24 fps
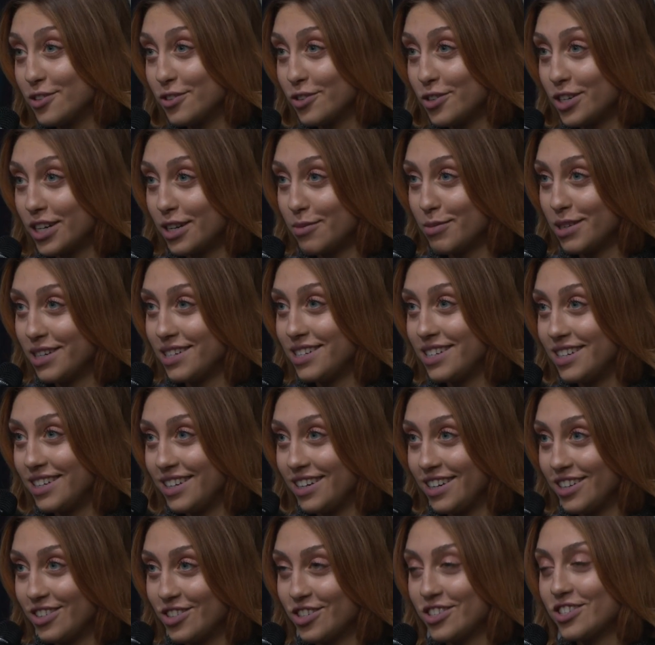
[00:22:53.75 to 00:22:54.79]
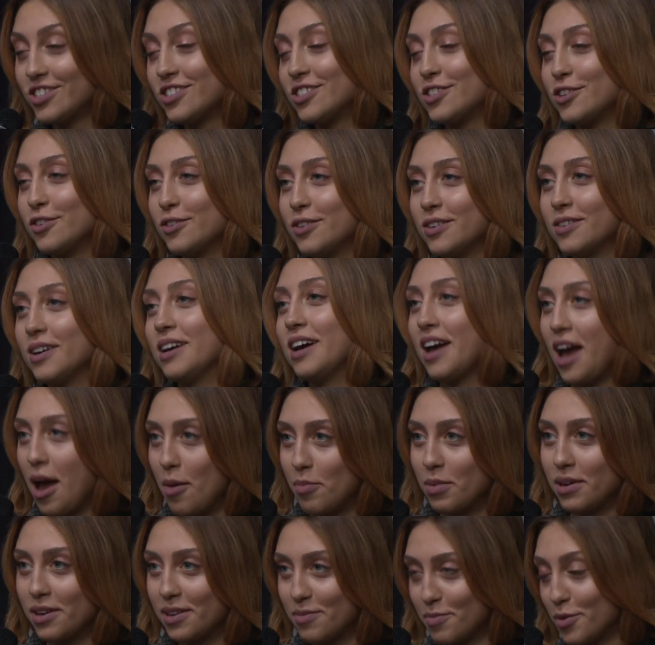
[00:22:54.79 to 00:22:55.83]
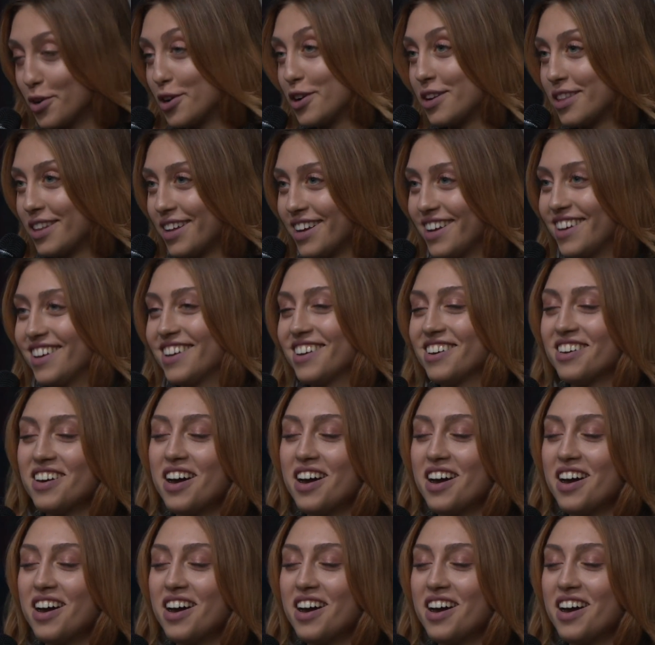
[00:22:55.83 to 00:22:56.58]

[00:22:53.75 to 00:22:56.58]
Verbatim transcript: soon. You're going to be a mm-hmm. teenager. So happy birthday.